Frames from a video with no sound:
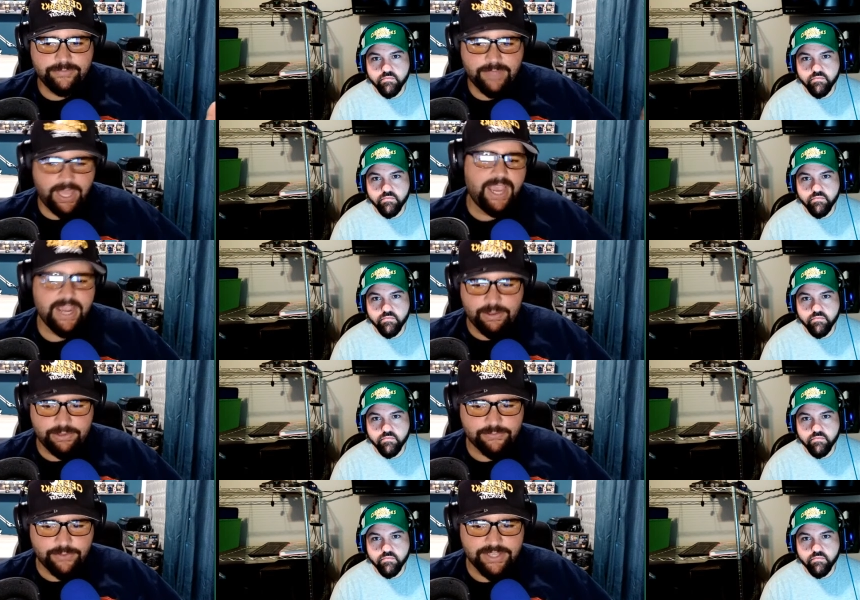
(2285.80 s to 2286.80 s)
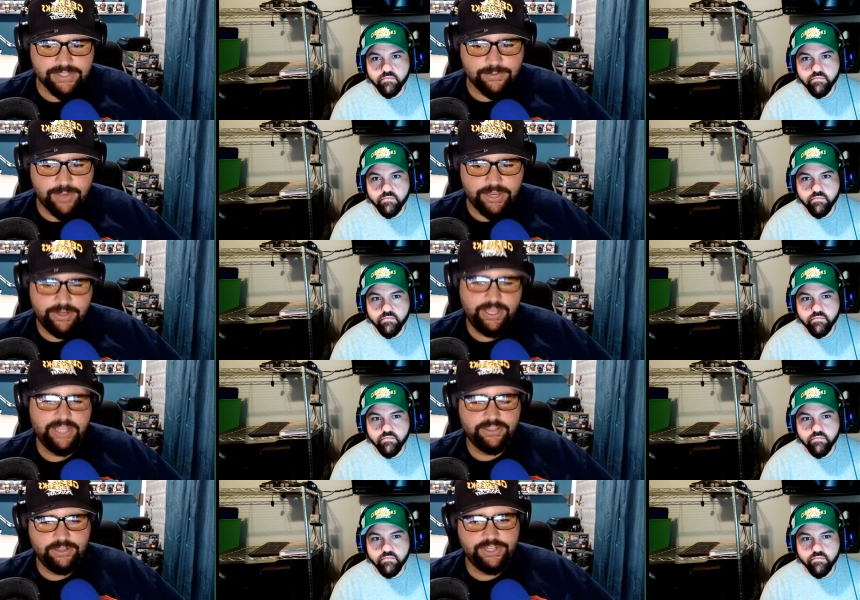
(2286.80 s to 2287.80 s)
Speaker 1: hanging out with your friends in a way. You could
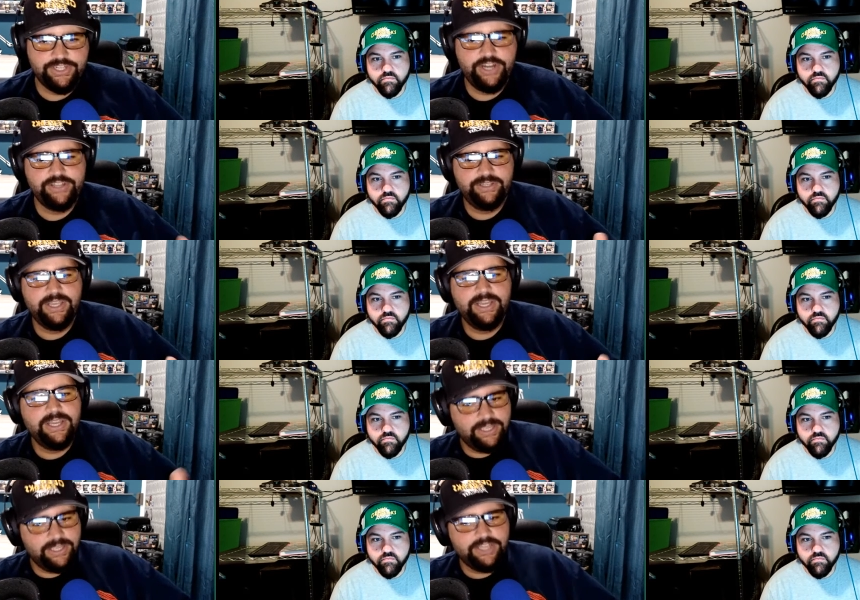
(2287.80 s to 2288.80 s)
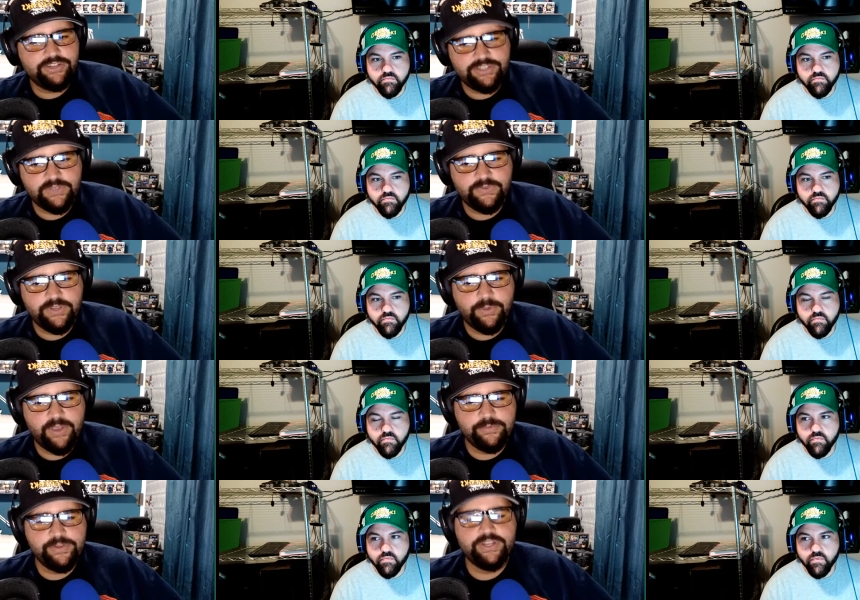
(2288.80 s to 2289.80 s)
get the lawn chairs and get your six feet
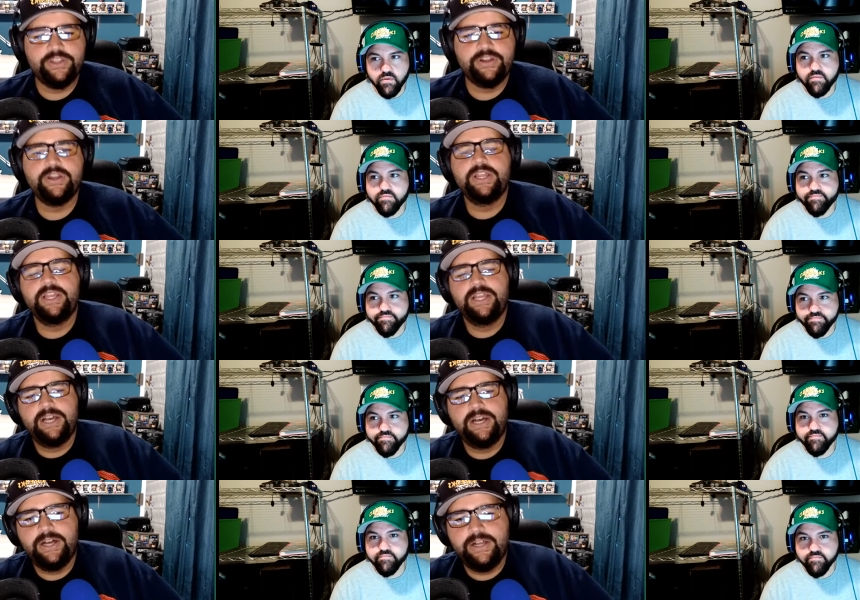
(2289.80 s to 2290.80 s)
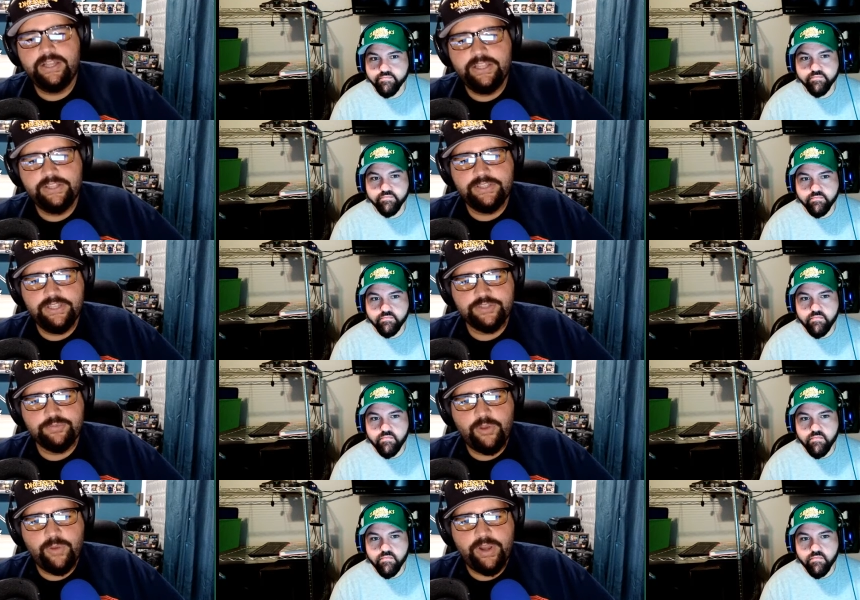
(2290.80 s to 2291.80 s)
away from each other. Uh, it's it's a
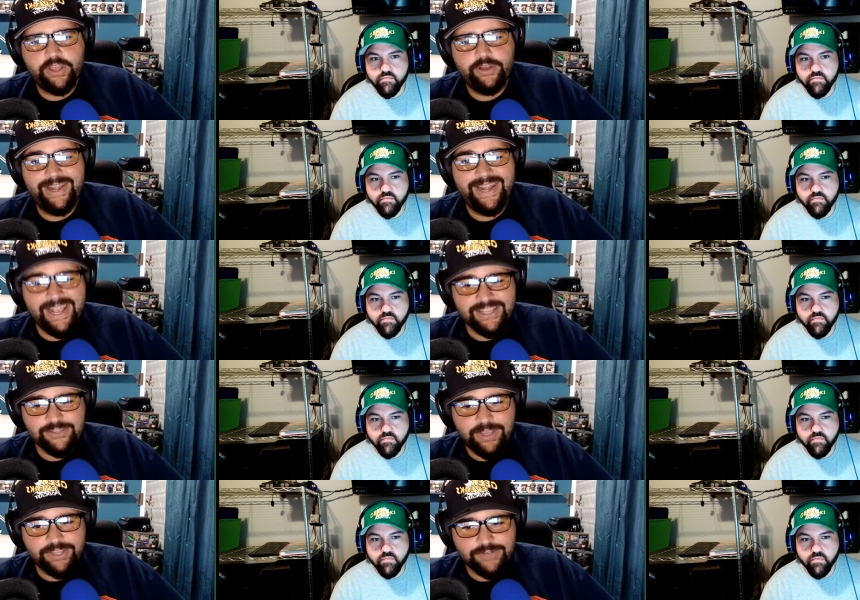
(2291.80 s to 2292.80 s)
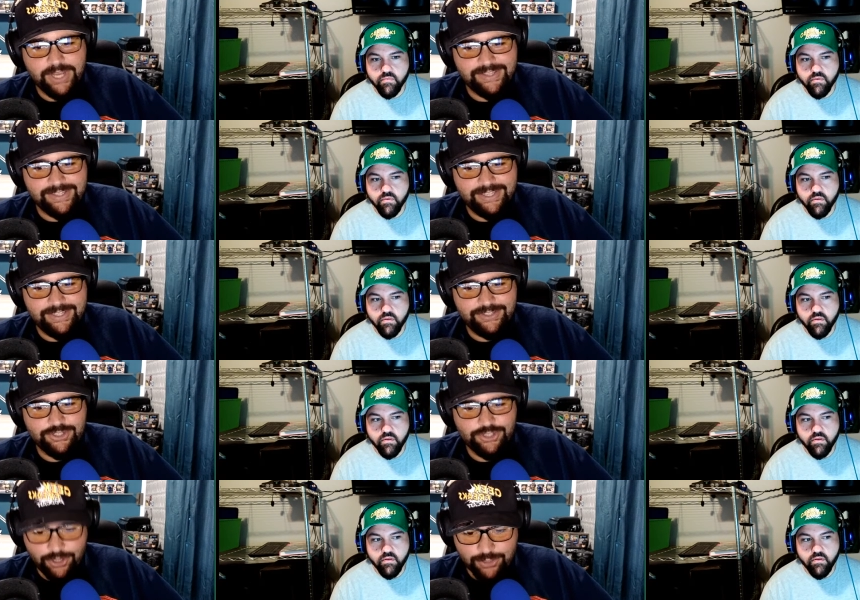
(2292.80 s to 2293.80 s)
smart way to go. Next week at the drive-ins is
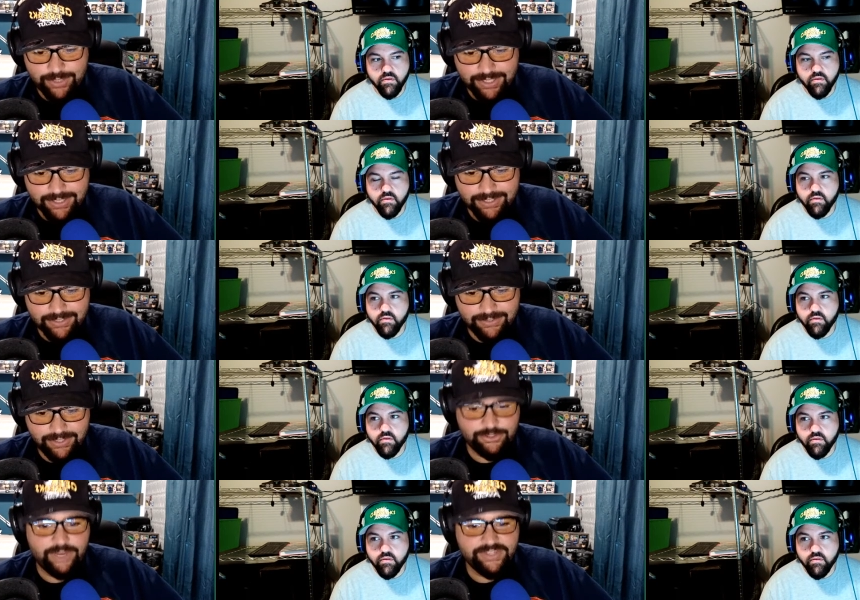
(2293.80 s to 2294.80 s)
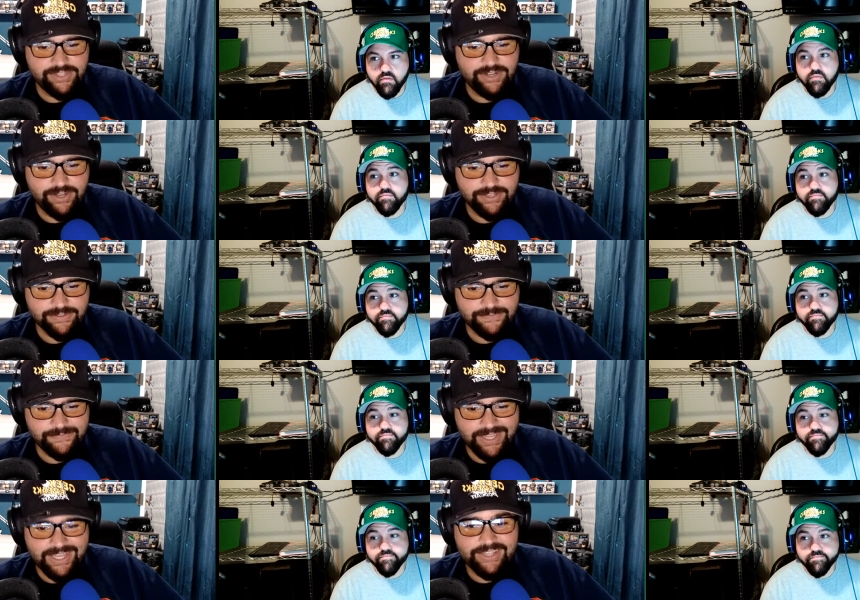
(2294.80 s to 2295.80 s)
Shark Week at the drive-ins near us.
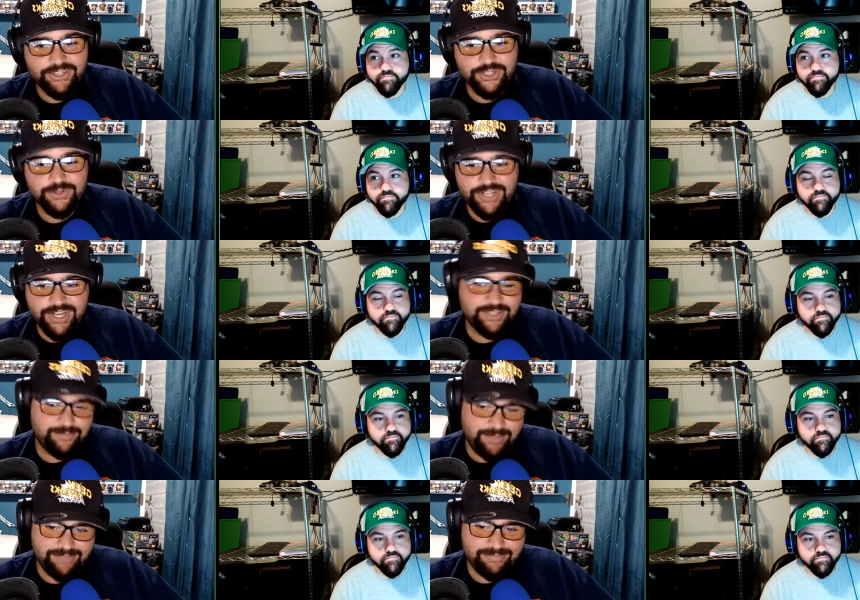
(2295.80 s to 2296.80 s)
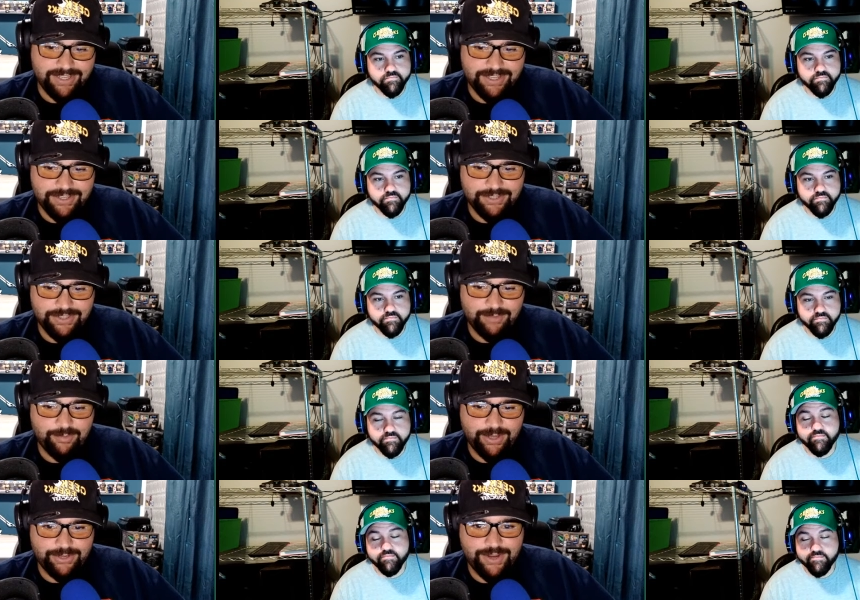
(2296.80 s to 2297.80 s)
They're showing mm-hmm. Jaws, man. So I think I'm
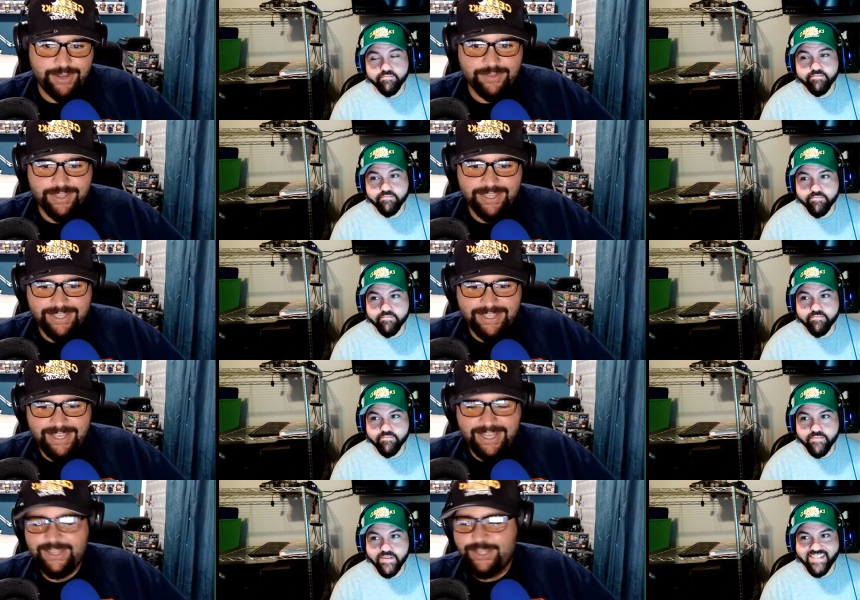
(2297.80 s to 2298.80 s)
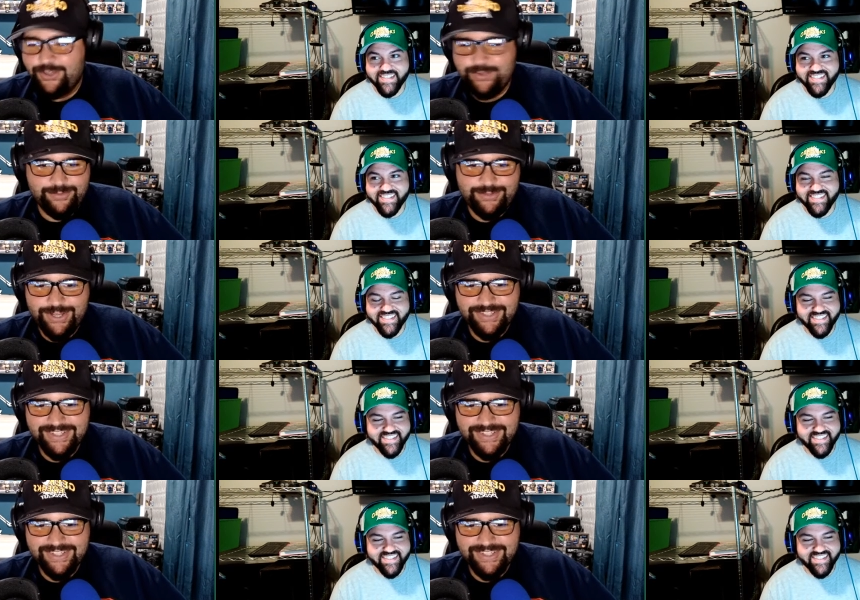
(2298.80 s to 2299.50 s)
gonna make a drive. I love me some Jaws.